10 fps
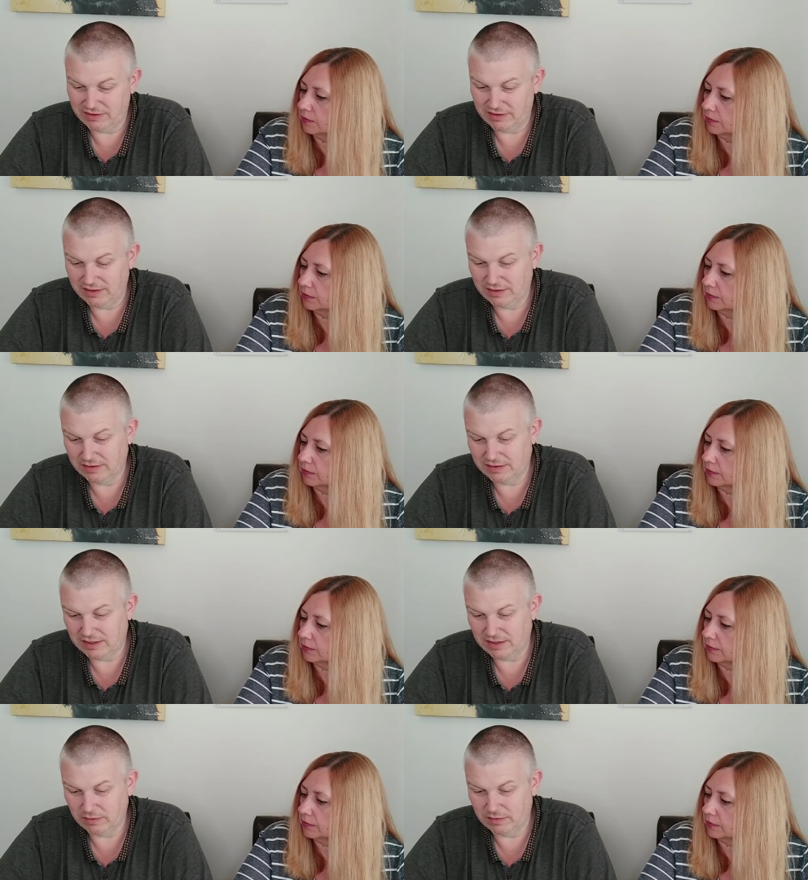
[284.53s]
Speaker 1: so. right. I
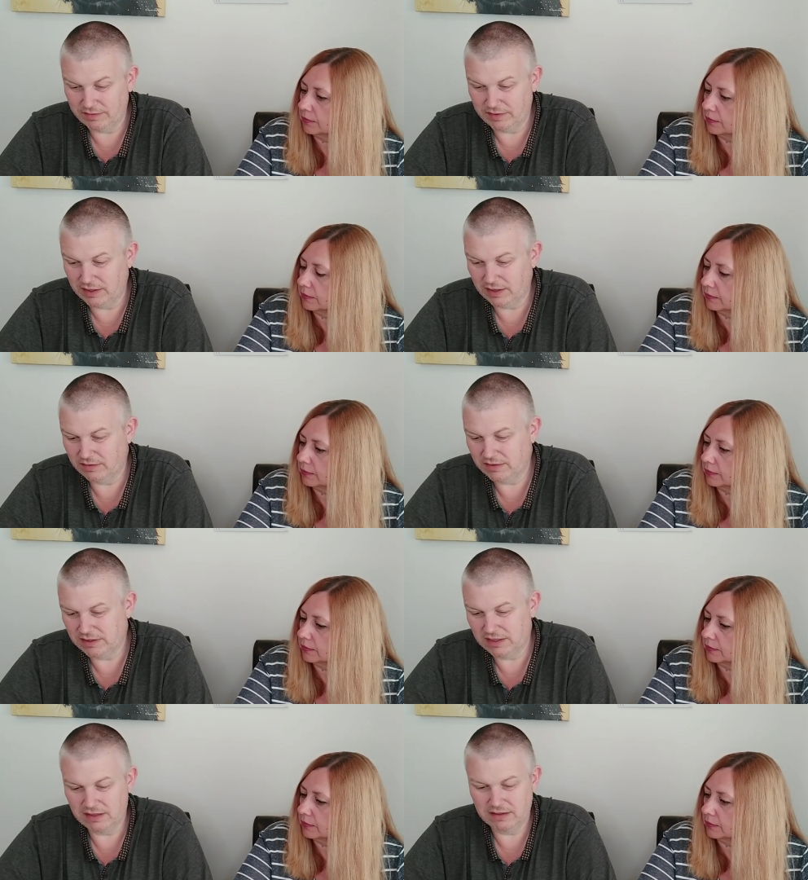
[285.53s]
say we'll give it a go and
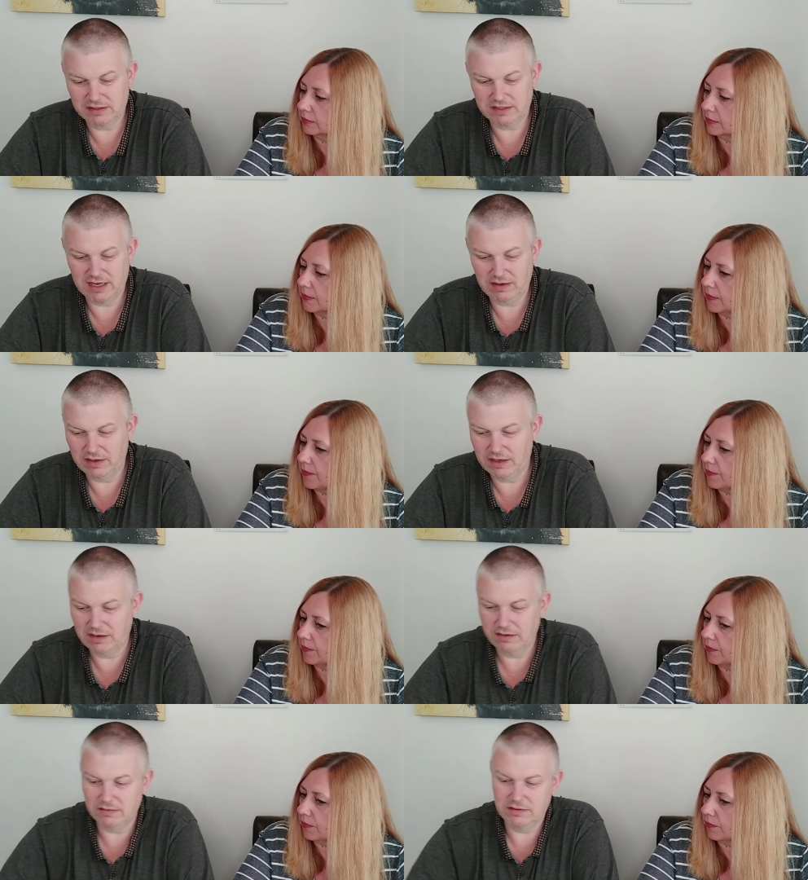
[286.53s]
see see how it
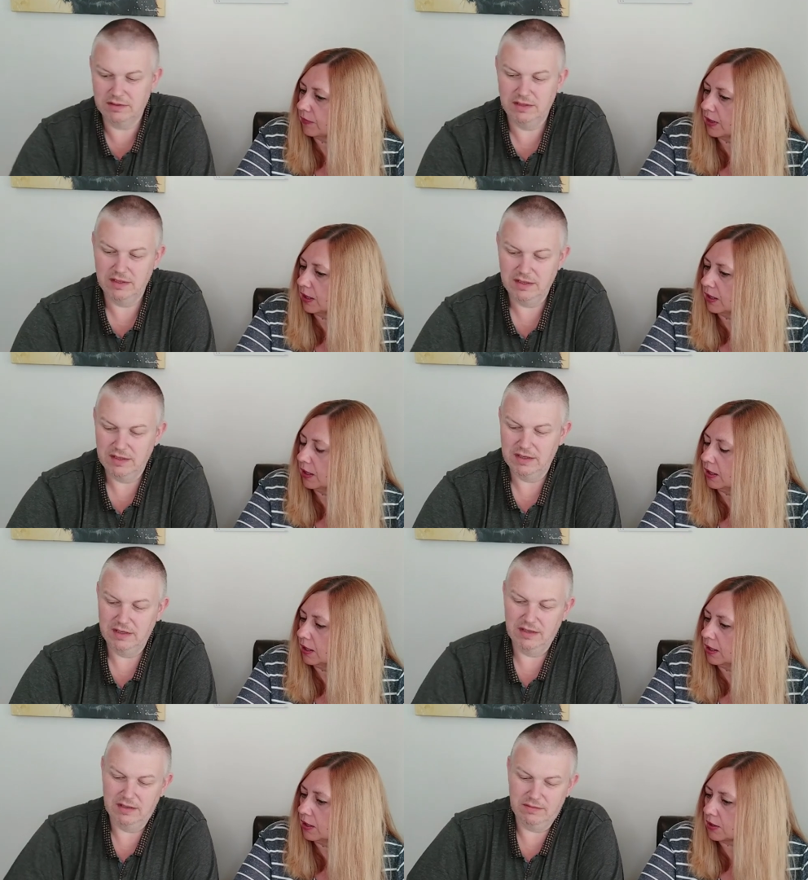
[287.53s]
goes.
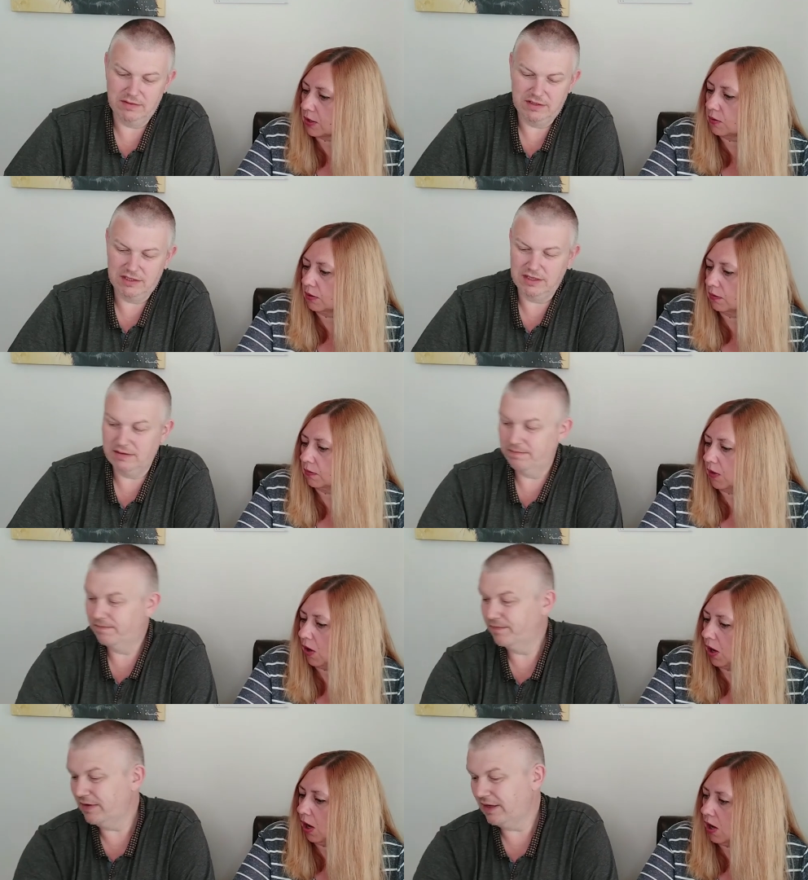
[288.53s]
So, but,
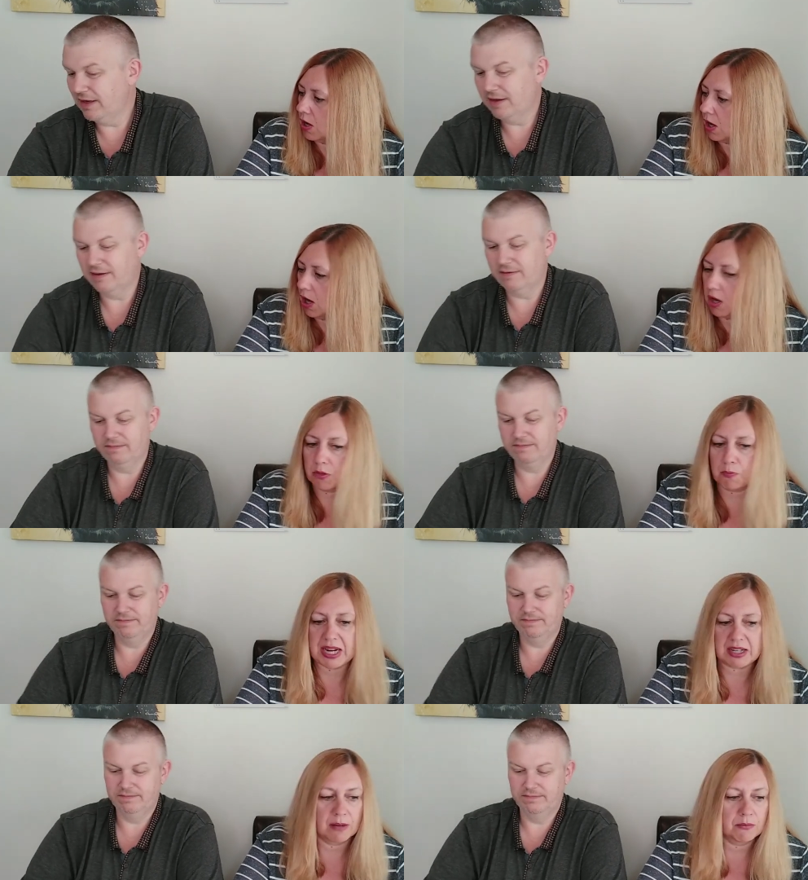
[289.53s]
um, yeah. I'd
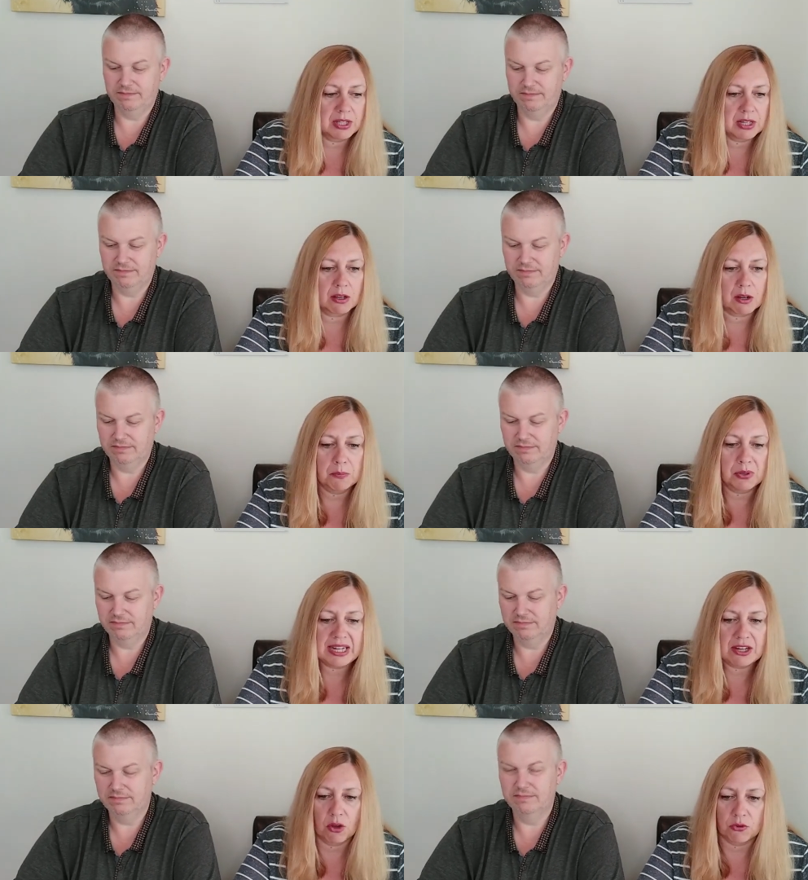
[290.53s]
Speaker 2: pick something
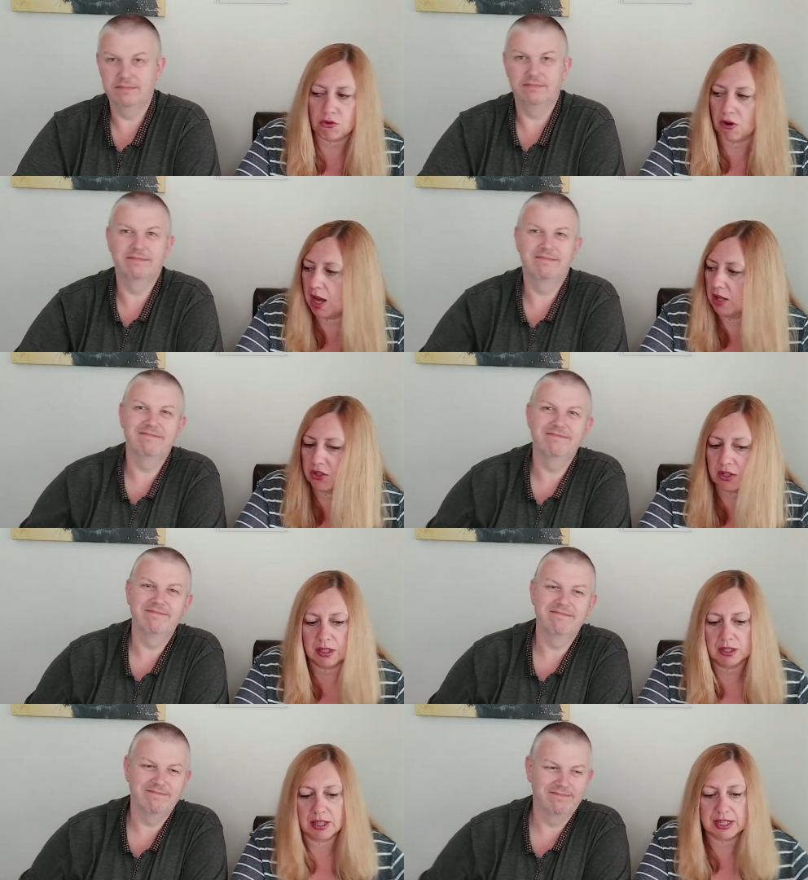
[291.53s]
complete
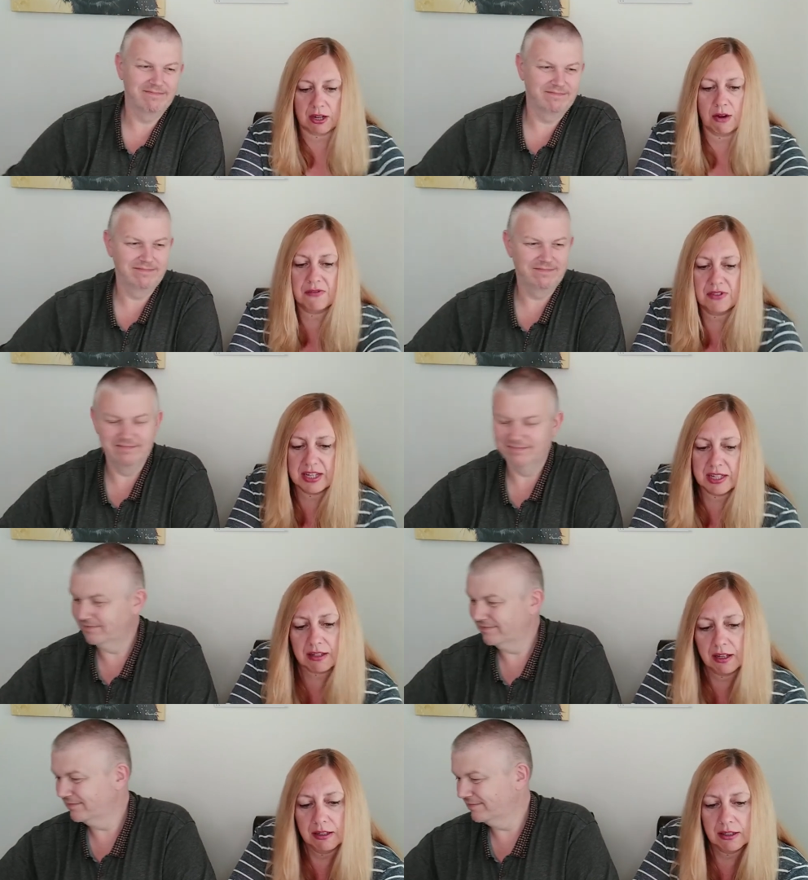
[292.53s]
contrast. Let's go for
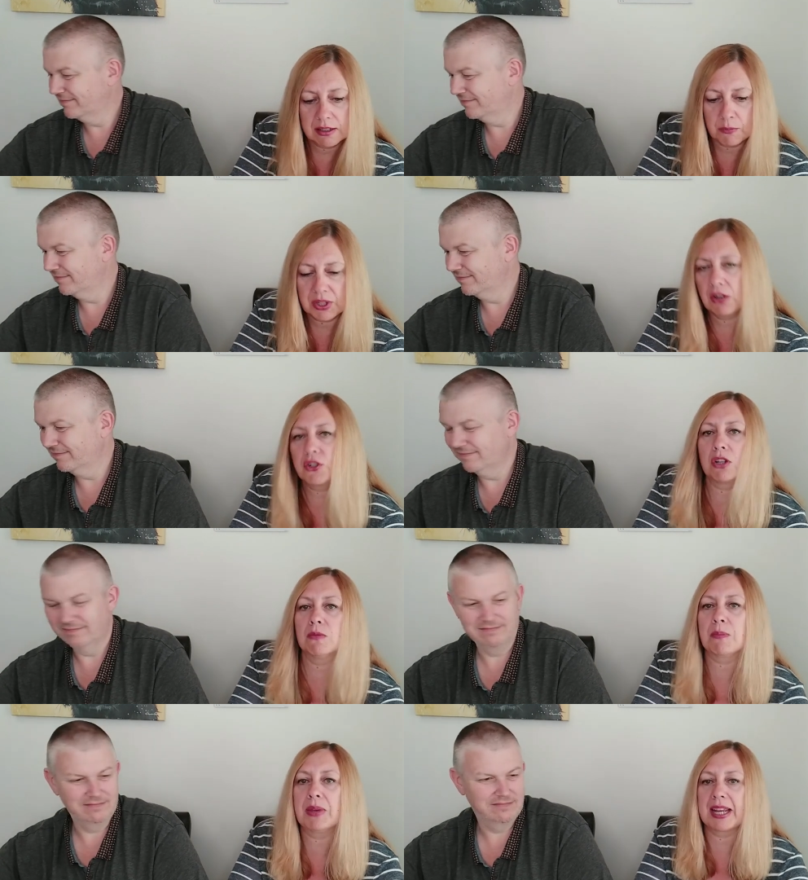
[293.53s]
this. Something I
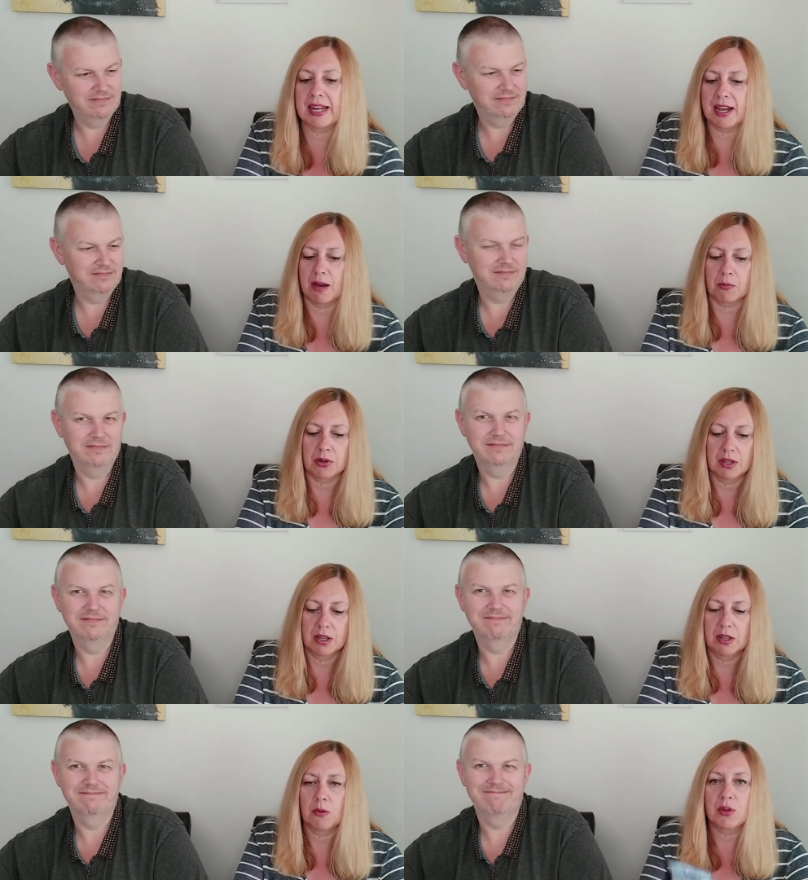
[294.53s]
shouldn't be picking up,
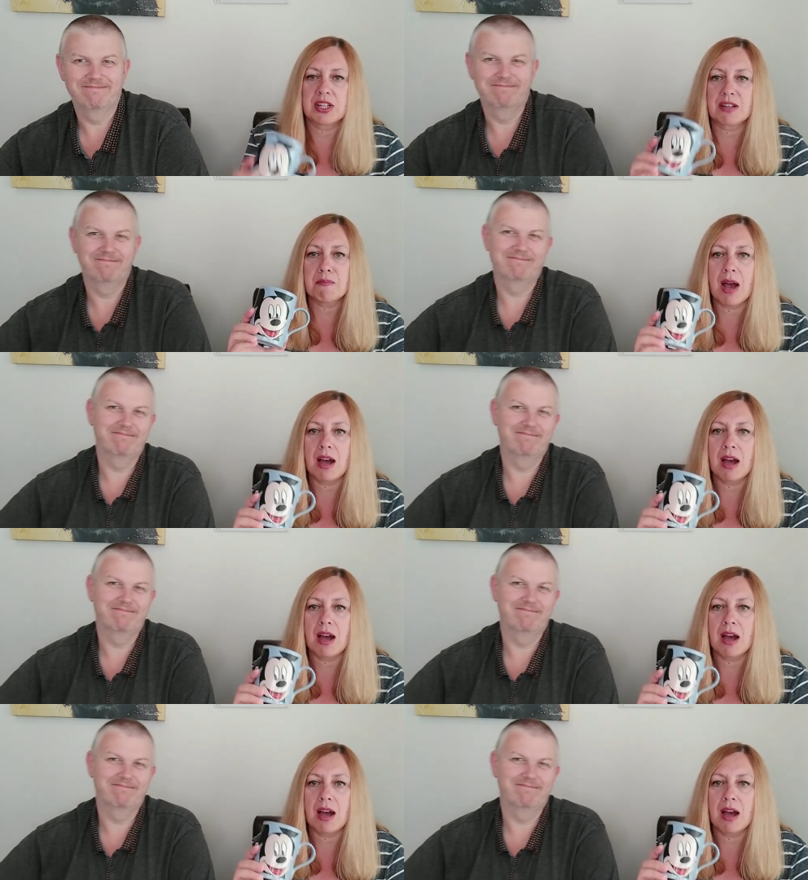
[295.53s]
which is a